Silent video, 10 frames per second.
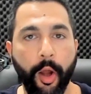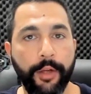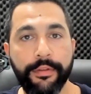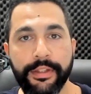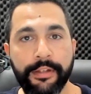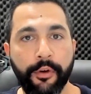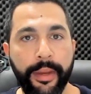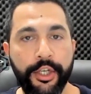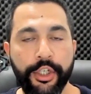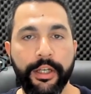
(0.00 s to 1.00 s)
All of this
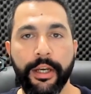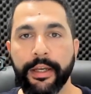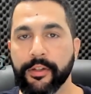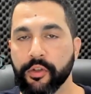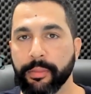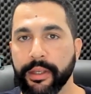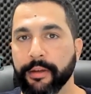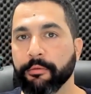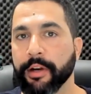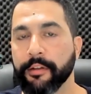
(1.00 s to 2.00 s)
information needs to
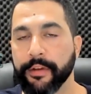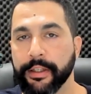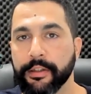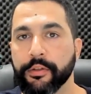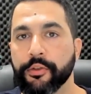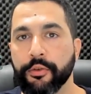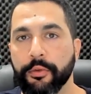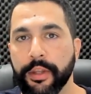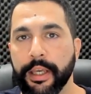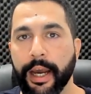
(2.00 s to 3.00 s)
be relevant to
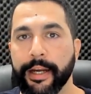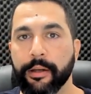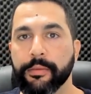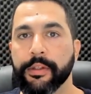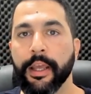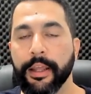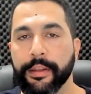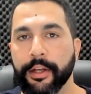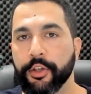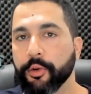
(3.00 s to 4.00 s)
the items
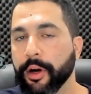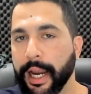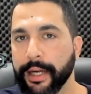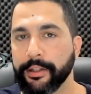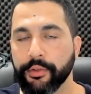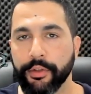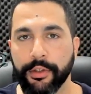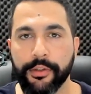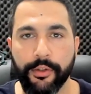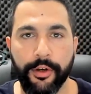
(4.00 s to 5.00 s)
that you are adding to
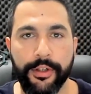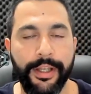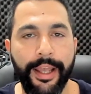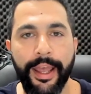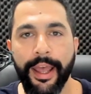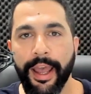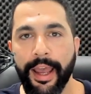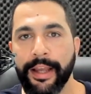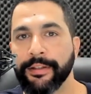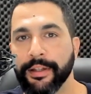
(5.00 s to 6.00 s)
your stores
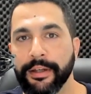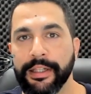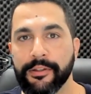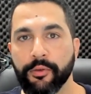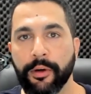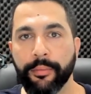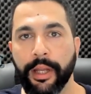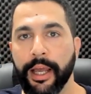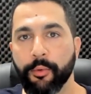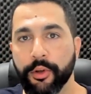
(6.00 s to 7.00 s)
and needs to
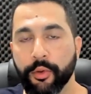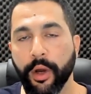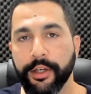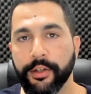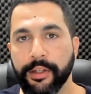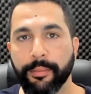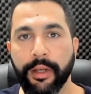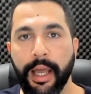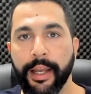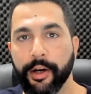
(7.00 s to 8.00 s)
comply with what your
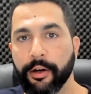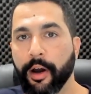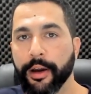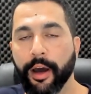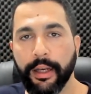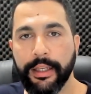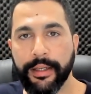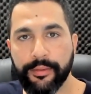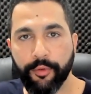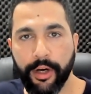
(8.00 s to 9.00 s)
supplier on
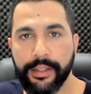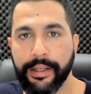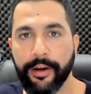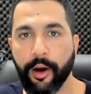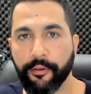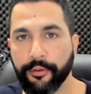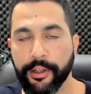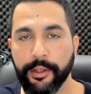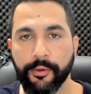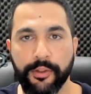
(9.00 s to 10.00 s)
AliExpress can offer
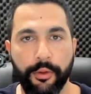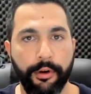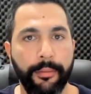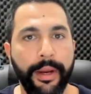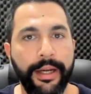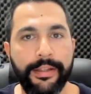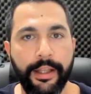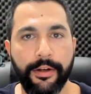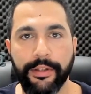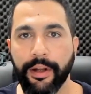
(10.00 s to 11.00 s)
you. So there are many
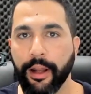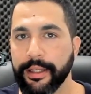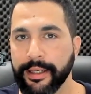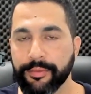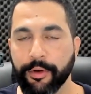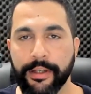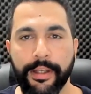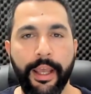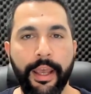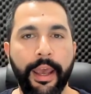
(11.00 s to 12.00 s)
sellers on AliExpress
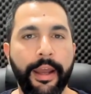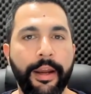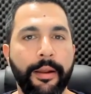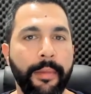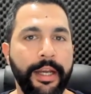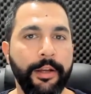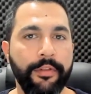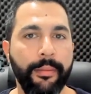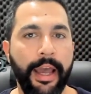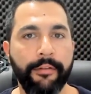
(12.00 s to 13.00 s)
and many of
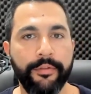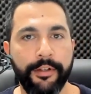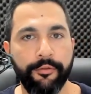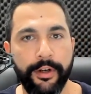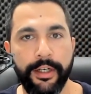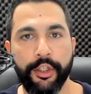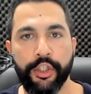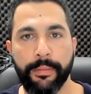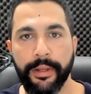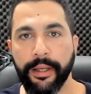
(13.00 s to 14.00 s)
them have different
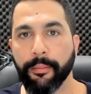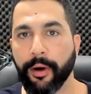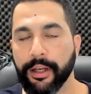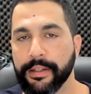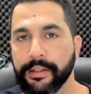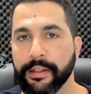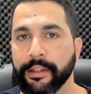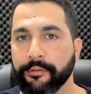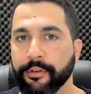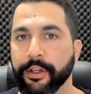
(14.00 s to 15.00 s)
shipping policies and
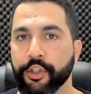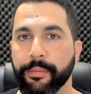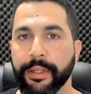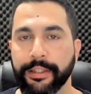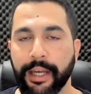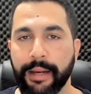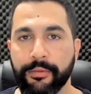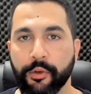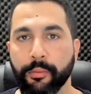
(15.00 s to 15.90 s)
different shipping times.